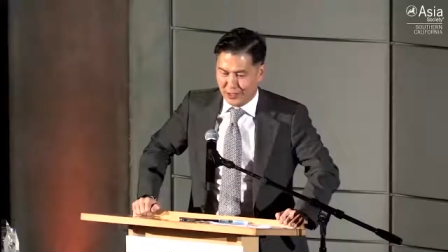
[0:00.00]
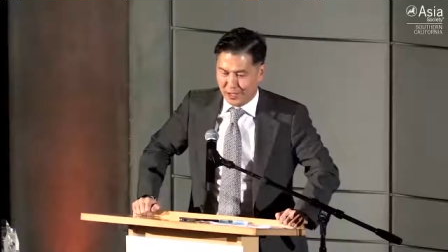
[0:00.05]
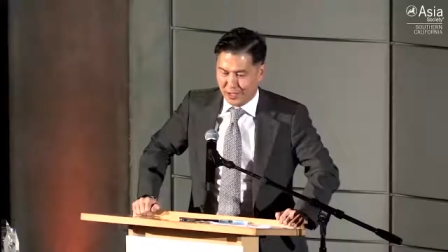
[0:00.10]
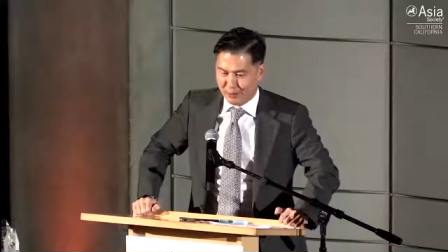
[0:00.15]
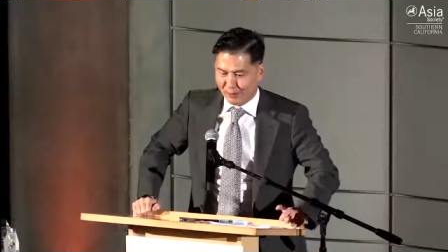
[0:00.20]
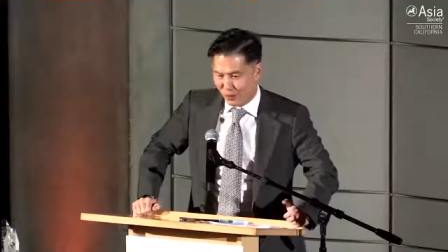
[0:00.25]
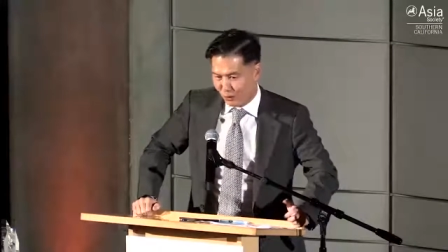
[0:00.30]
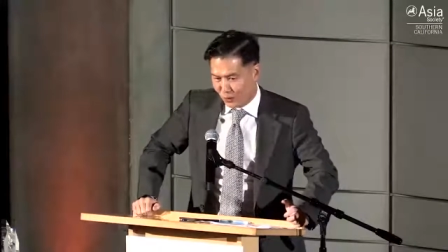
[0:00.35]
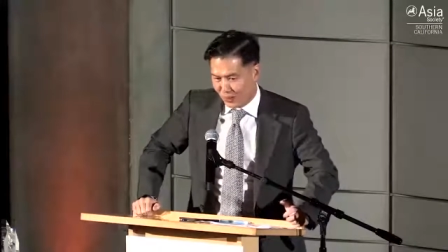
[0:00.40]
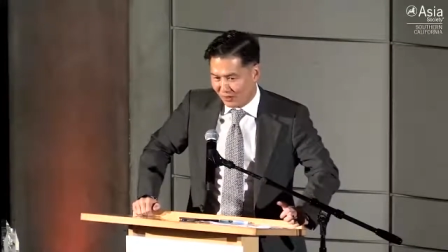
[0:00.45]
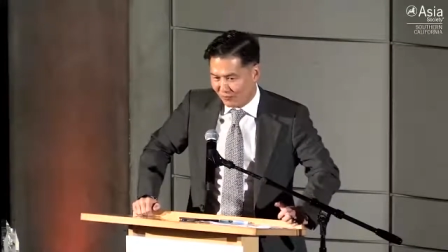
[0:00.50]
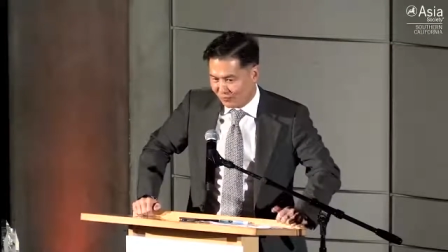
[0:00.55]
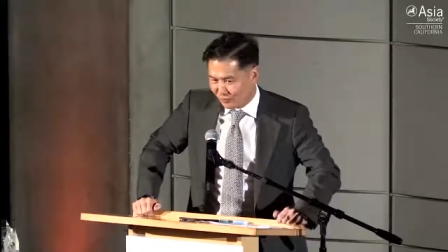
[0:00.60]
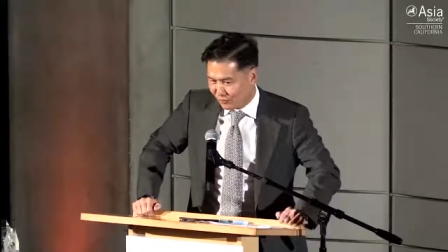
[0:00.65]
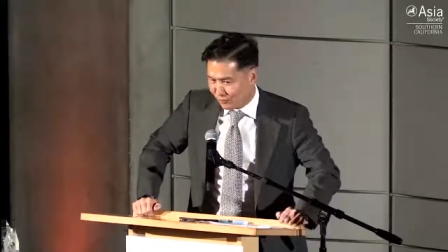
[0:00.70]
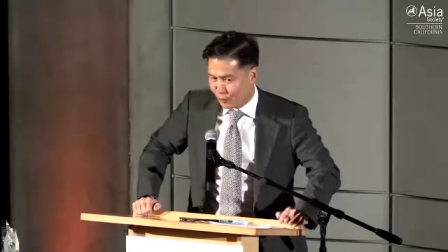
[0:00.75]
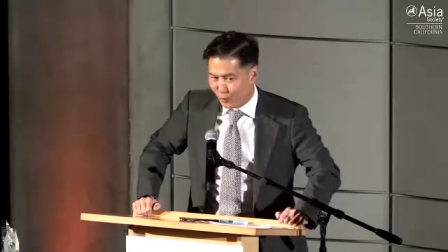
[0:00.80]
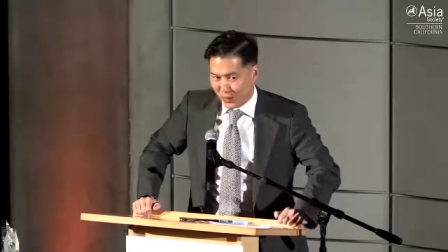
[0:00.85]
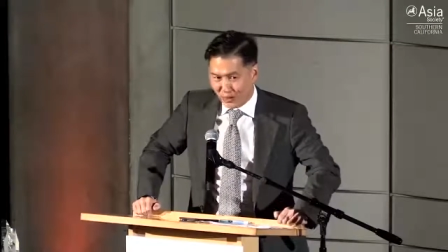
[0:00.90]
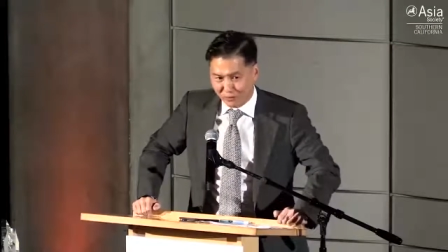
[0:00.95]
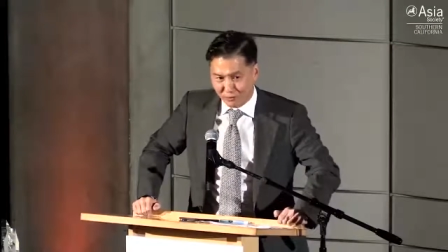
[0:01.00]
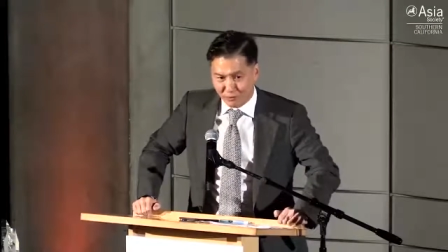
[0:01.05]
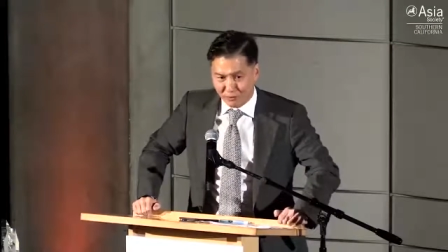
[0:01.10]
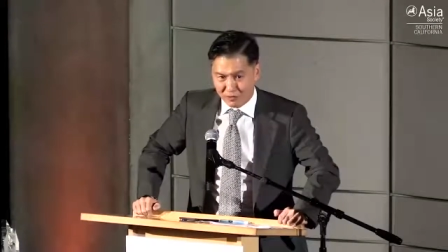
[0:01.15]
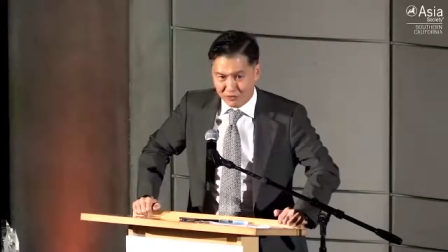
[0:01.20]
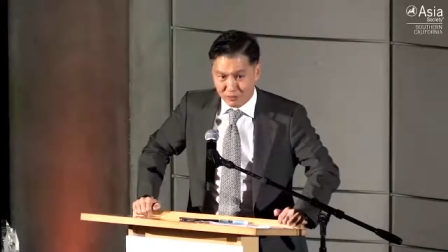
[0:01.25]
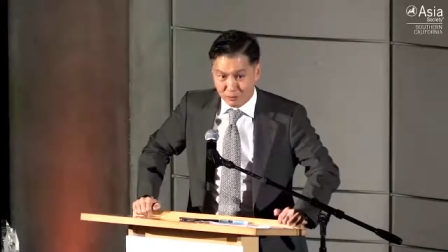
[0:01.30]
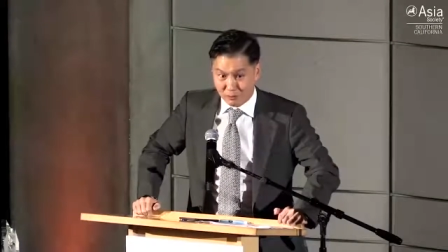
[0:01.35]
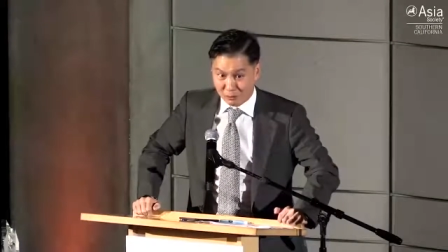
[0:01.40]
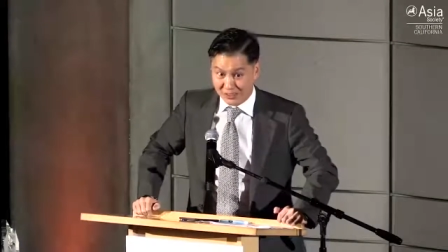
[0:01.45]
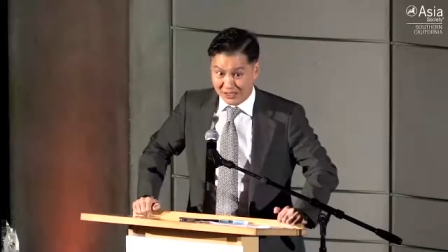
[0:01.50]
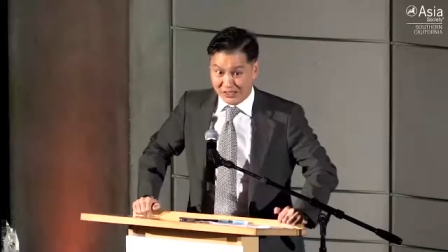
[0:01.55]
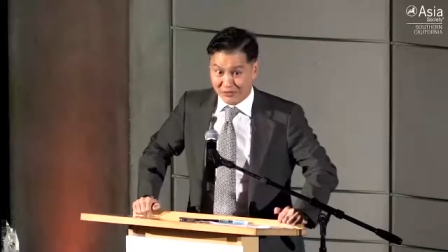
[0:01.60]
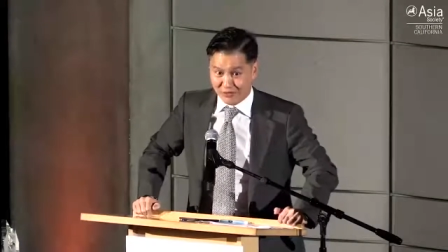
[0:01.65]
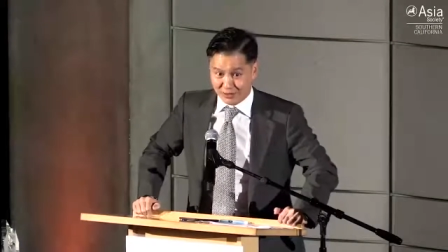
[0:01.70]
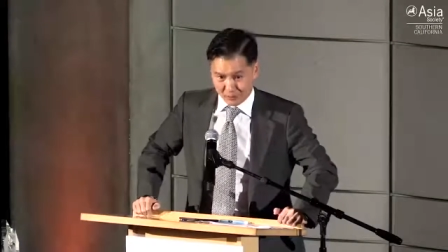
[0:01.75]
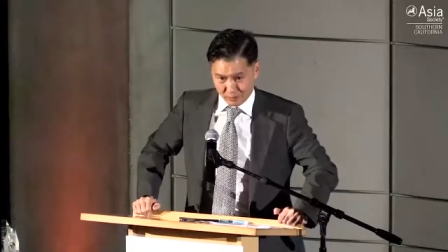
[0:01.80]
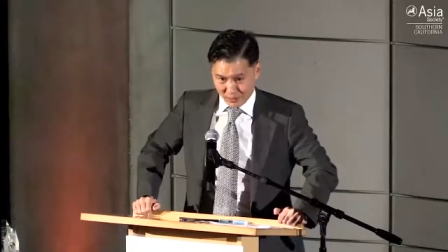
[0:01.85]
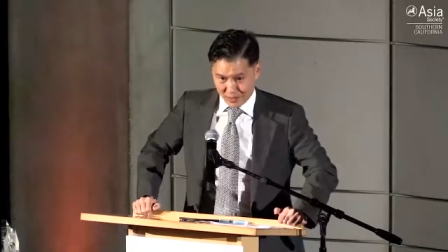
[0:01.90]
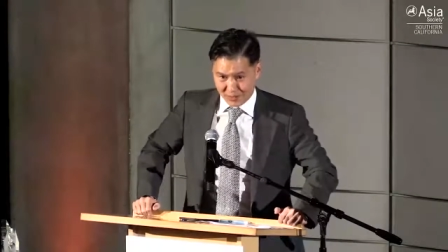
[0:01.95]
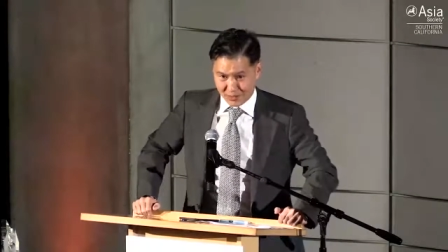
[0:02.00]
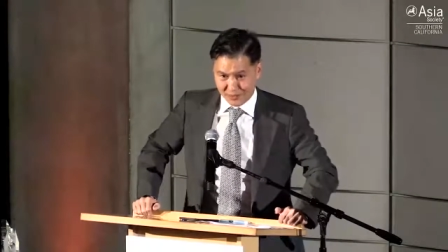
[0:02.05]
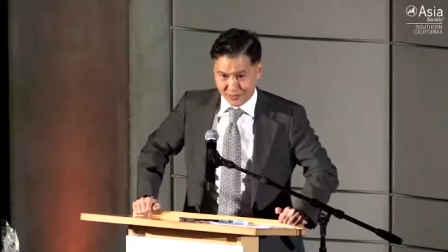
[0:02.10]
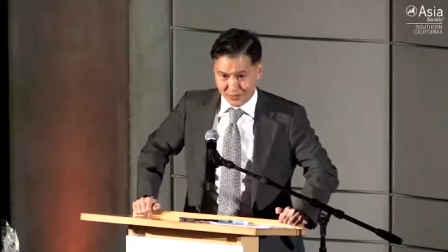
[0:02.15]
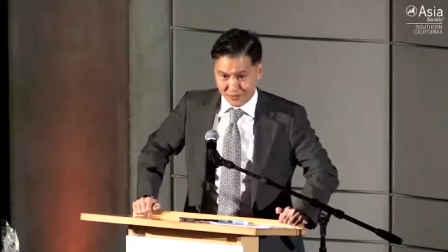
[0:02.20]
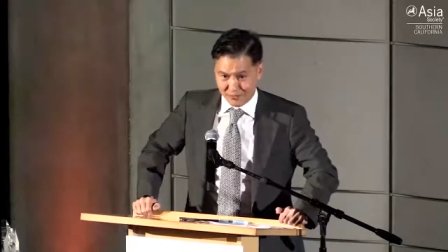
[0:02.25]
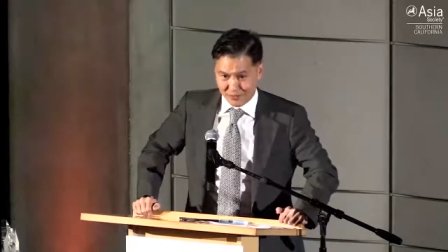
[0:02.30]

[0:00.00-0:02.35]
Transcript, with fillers: And my wife, for whatever reason, believed in me.